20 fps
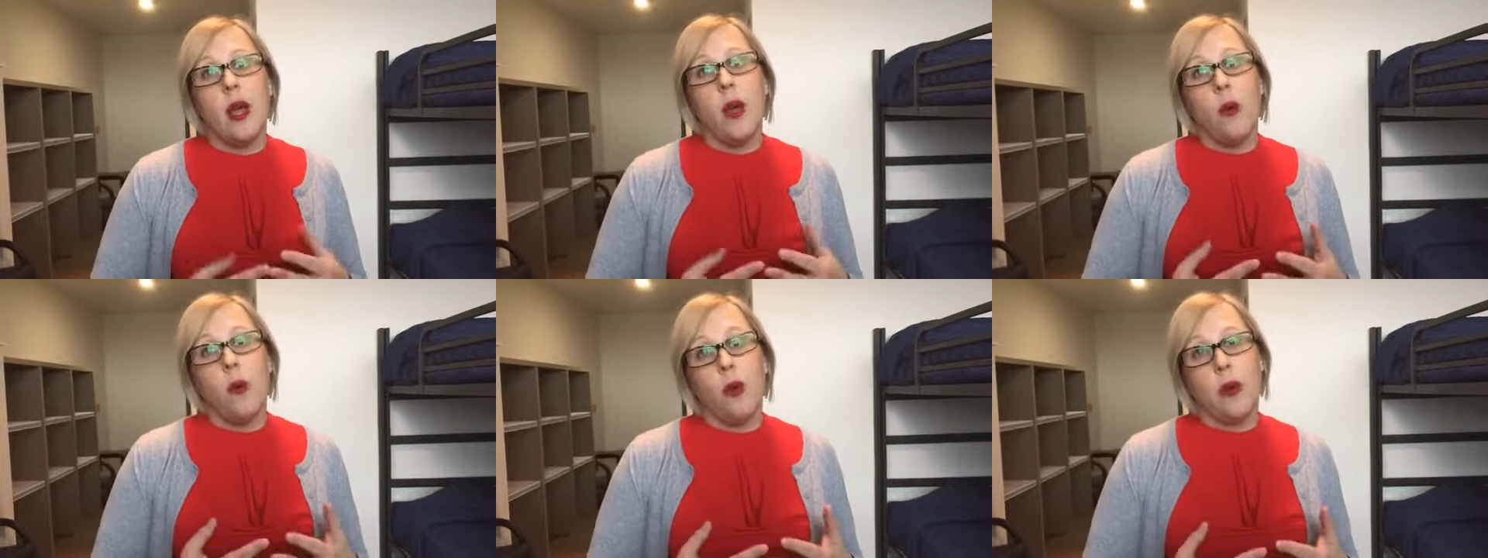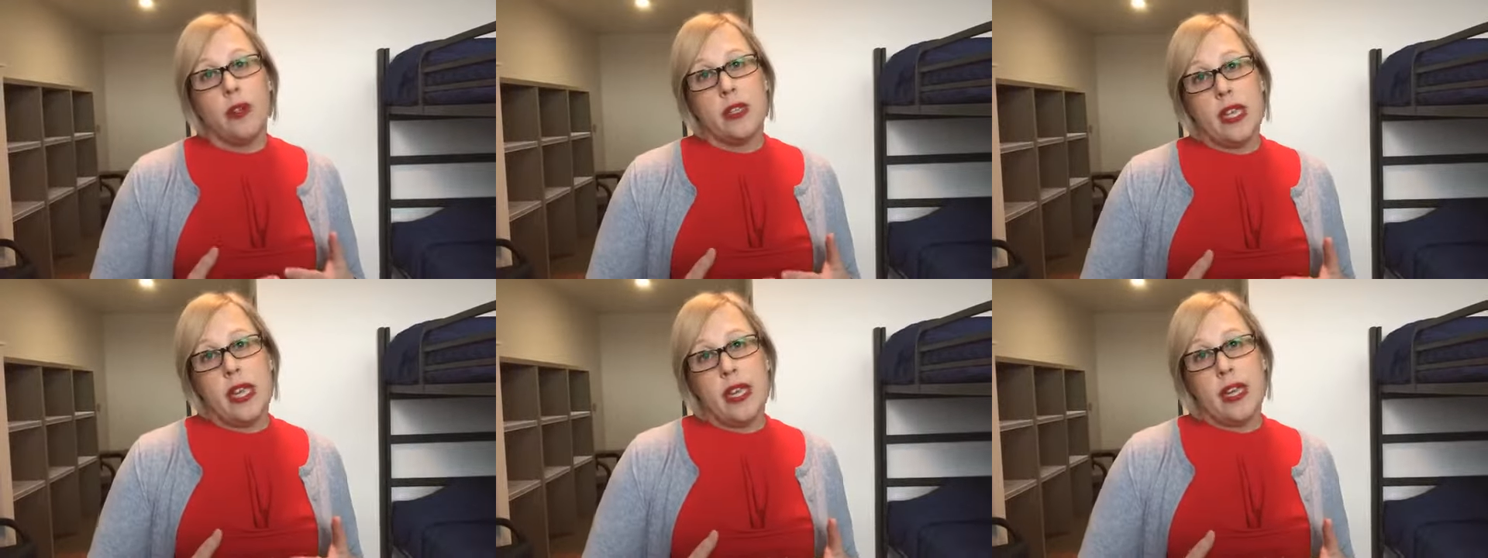we're
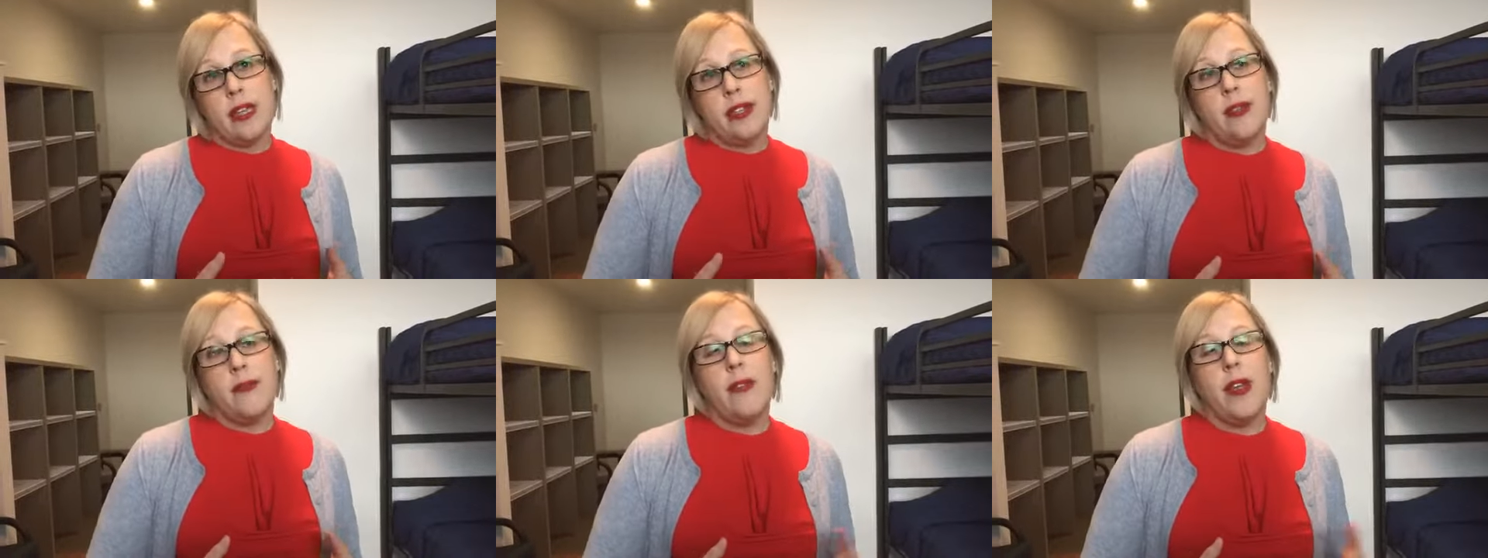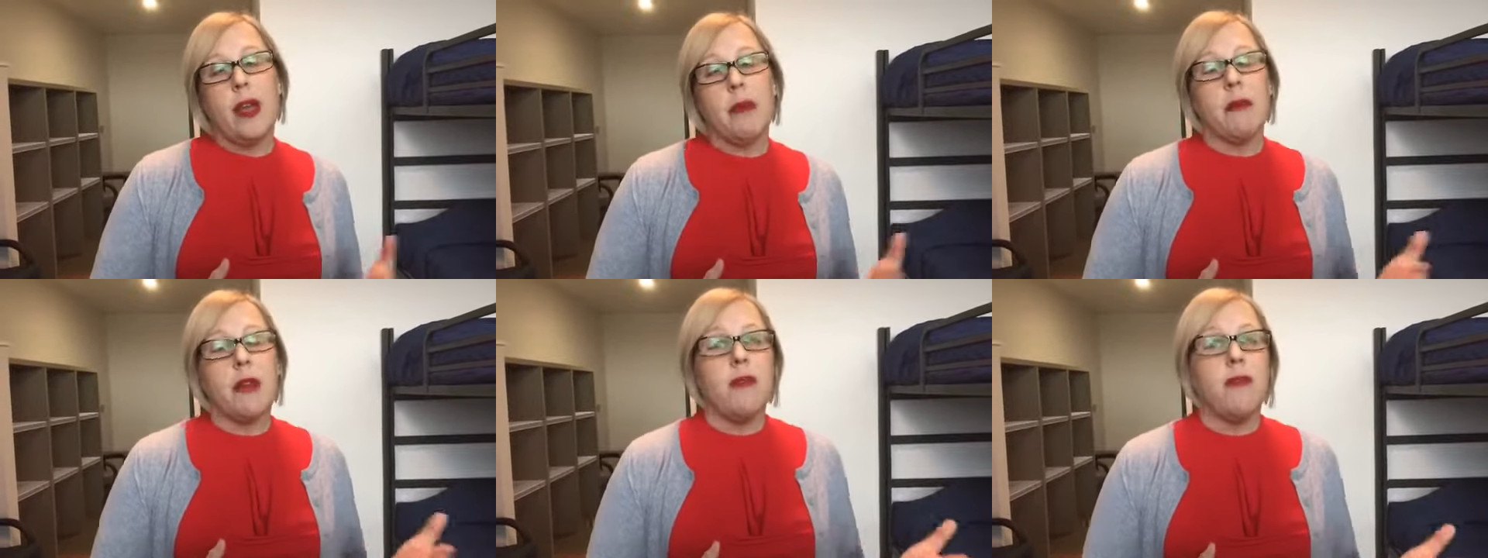taking the
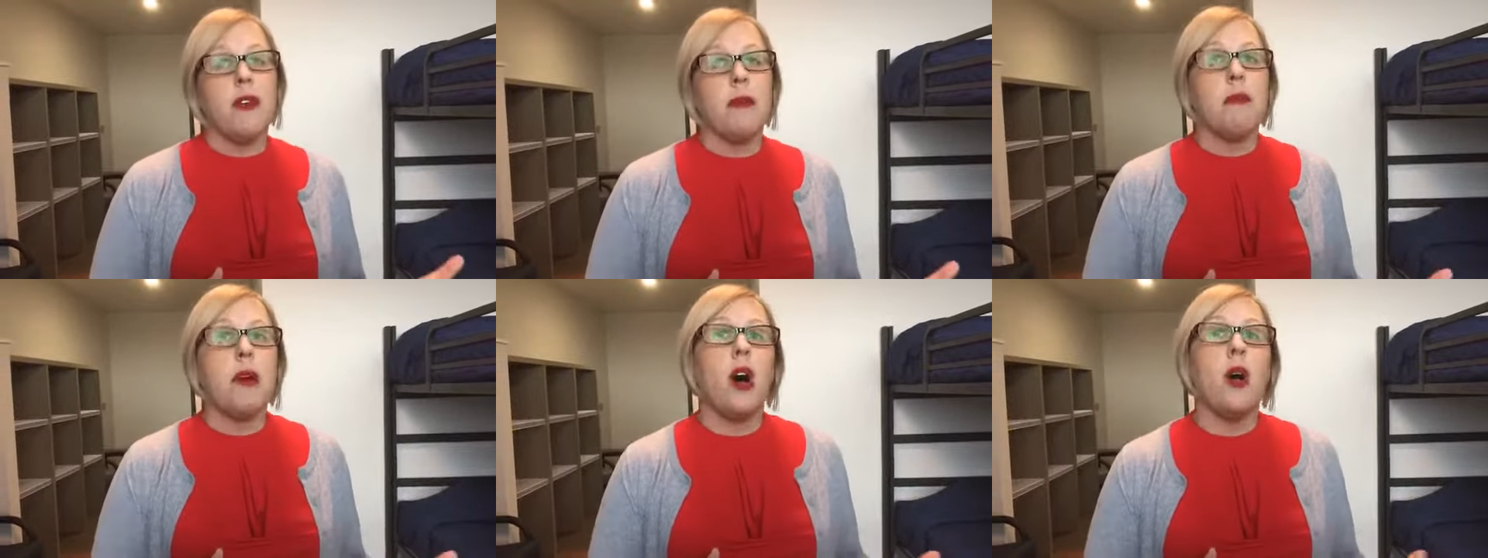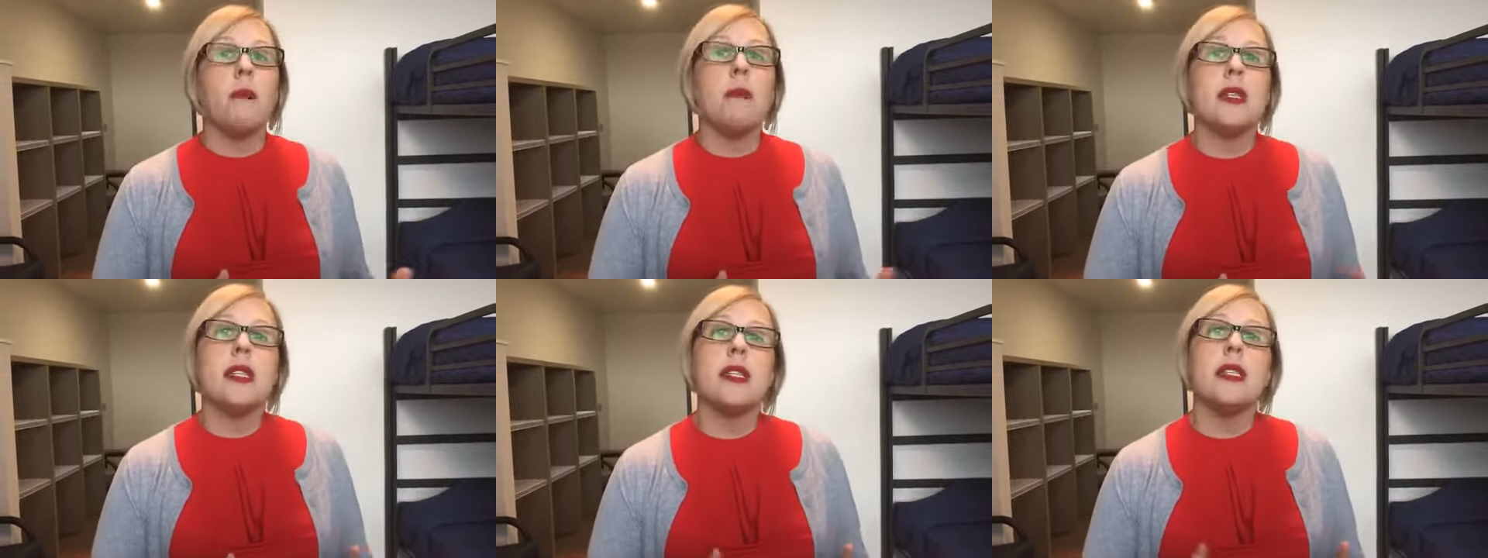family from
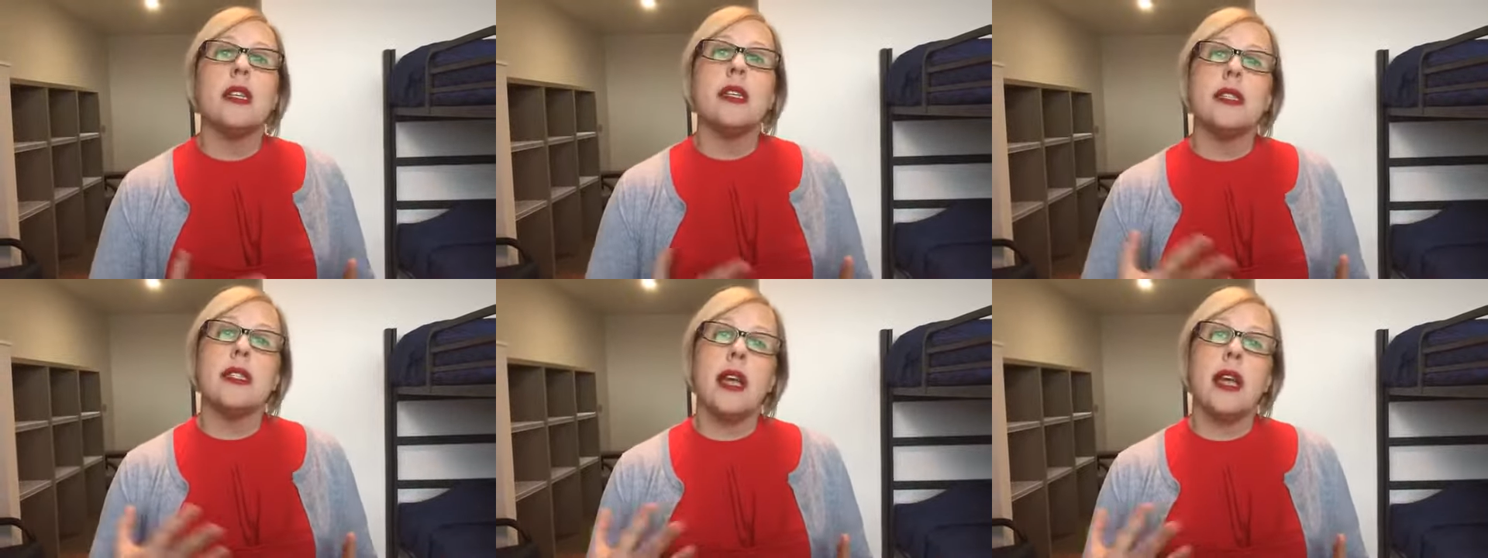homelessness